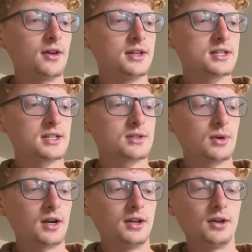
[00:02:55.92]
this is
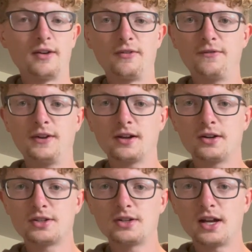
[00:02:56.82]
where you have a finger
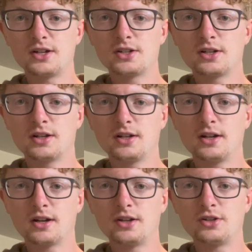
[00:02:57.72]
stretch.
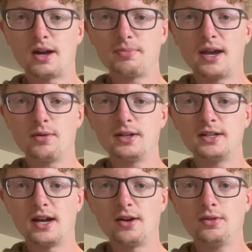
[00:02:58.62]
You're going to drop that one
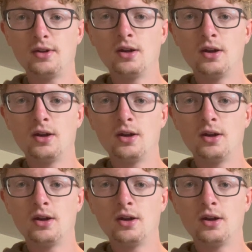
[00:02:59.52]
down.